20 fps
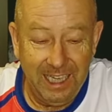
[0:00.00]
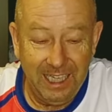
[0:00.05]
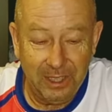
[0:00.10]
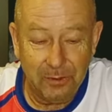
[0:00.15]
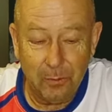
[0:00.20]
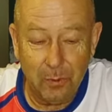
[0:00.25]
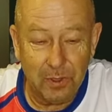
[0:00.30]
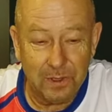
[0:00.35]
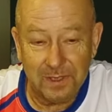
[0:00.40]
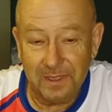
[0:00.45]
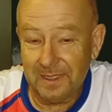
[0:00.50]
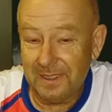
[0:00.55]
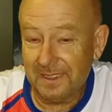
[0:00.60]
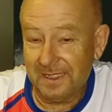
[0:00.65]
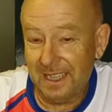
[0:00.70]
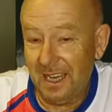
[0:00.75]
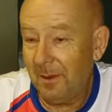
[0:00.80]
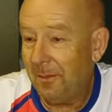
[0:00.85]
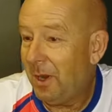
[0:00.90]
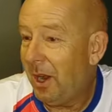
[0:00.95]
it was
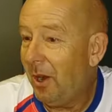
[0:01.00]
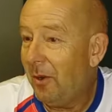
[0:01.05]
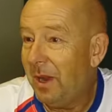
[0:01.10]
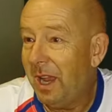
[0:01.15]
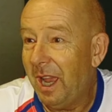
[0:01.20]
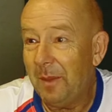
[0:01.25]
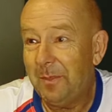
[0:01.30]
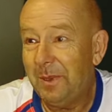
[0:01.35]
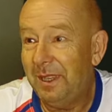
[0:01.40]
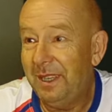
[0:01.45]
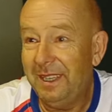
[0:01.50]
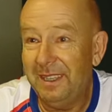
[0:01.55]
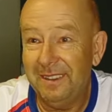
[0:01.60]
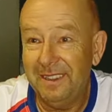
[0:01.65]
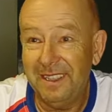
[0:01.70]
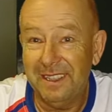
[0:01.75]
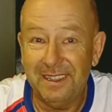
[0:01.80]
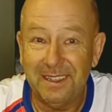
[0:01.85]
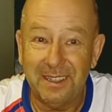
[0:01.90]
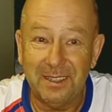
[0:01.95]
somehow
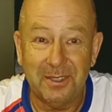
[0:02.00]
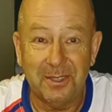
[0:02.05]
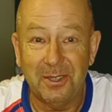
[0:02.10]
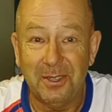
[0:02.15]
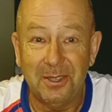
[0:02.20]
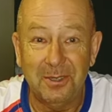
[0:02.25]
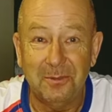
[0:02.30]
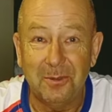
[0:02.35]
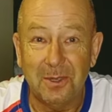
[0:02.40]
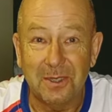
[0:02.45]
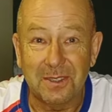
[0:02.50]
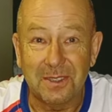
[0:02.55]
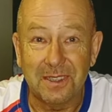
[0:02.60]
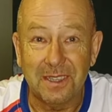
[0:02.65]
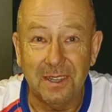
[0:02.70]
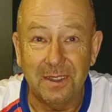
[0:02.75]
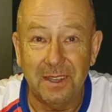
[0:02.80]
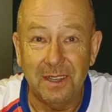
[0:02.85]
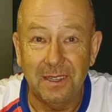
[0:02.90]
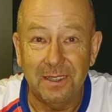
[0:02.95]
happening that the turn
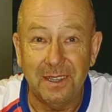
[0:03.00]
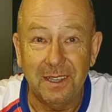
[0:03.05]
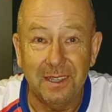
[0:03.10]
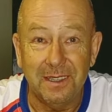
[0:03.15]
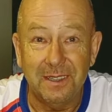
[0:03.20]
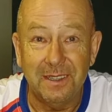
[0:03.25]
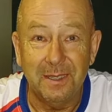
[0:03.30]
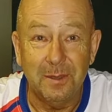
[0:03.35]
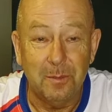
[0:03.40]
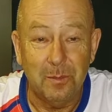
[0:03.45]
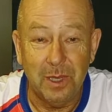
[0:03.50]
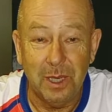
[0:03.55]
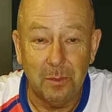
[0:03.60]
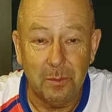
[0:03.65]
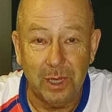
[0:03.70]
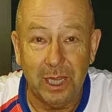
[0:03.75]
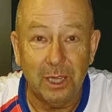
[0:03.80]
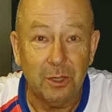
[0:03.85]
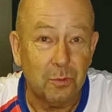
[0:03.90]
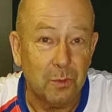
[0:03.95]
was, the, the,
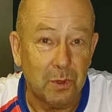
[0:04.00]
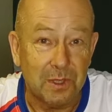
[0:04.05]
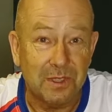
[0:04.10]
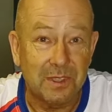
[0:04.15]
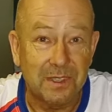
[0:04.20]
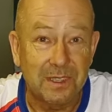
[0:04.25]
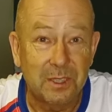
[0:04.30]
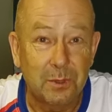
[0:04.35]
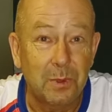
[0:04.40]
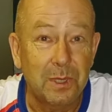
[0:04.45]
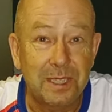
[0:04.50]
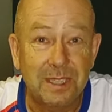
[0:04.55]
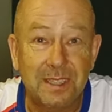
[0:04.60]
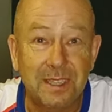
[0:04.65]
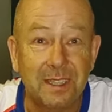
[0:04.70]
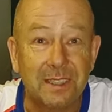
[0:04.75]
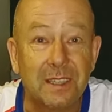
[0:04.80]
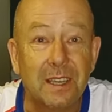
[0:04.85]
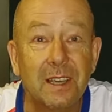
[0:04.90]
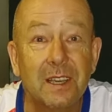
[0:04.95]
the belt was
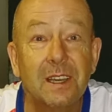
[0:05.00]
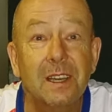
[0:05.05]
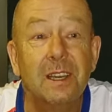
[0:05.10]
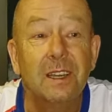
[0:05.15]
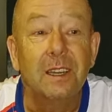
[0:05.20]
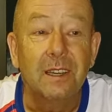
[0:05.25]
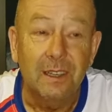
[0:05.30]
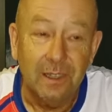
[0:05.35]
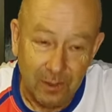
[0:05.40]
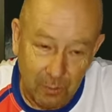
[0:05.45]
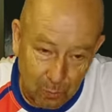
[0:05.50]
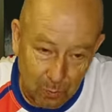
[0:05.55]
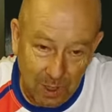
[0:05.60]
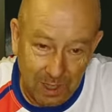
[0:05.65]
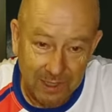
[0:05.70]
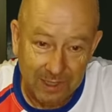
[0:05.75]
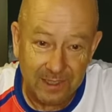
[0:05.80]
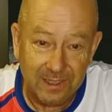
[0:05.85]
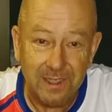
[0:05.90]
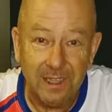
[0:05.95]
twisted
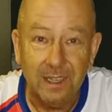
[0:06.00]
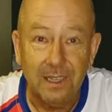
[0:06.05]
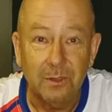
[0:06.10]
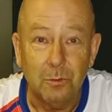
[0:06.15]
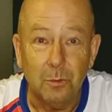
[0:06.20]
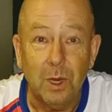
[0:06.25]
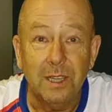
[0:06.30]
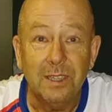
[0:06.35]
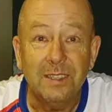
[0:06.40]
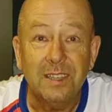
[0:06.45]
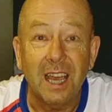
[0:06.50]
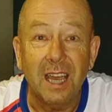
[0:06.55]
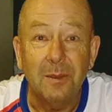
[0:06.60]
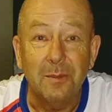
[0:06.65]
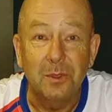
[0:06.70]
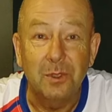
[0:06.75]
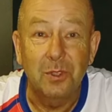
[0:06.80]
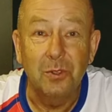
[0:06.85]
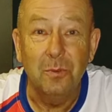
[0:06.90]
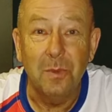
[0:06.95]
once, one
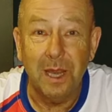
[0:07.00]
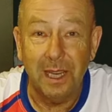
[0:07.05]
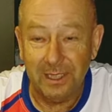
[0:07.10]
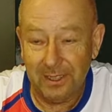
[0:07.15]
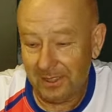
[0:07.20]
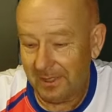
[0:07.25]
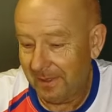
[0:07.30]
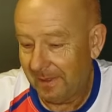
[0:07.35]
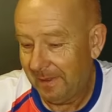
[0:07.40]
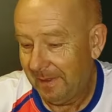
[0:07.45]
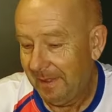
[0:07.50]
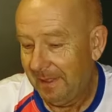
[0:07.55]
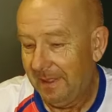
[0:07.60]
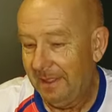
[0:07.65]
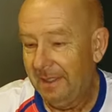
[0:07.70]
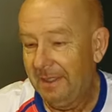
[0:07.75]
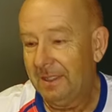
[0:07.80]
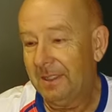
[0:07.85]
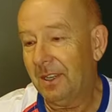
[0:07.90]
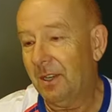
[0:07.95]
time too much
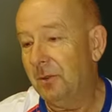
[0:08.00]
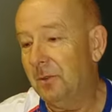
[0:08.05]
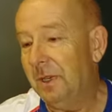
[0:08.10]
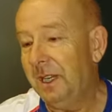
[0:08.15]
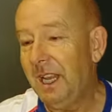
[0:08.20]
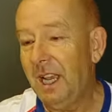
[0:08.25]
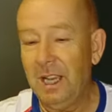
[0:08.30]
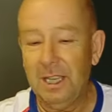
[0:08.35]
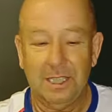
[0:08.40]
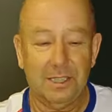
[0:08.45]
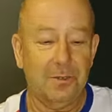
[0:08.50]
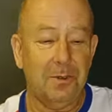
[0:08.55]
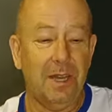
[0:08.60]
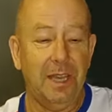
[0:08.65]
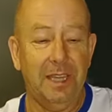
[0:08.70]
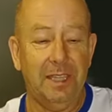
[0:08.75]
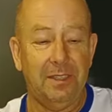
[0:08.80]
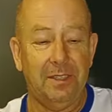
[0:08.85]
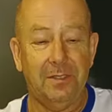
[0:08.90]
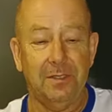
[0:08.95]
so when I
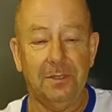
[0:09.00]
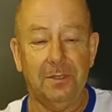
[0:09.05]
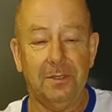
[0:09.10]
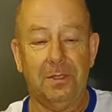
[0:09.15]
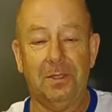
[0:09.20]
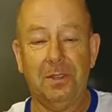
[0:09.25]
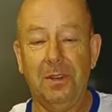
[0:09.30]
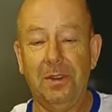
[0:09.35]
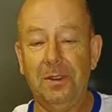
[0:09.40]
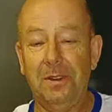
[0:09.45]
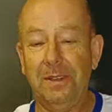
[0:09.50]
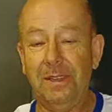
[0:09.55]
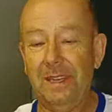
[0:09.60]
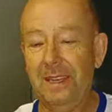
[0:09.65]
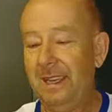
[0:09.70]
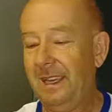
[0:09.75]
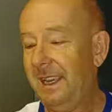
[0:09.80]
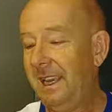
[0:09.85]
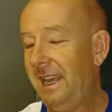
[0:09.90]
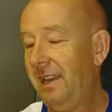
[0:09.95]
tried to
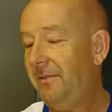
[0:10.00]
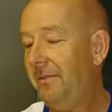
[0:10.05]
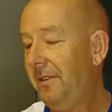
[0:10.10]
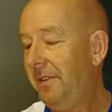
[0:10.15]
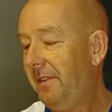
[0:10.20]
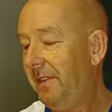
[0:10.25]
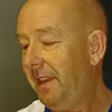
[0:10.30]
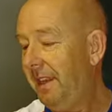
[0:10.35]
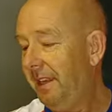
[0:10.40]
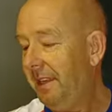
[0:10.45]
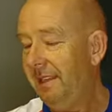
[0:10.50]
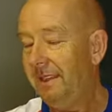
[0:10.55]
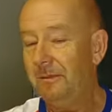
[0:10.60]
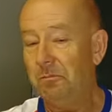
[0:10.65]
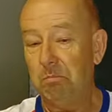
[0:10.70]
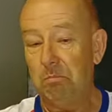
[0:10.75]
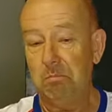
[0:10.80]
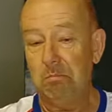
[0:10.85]
turn everything,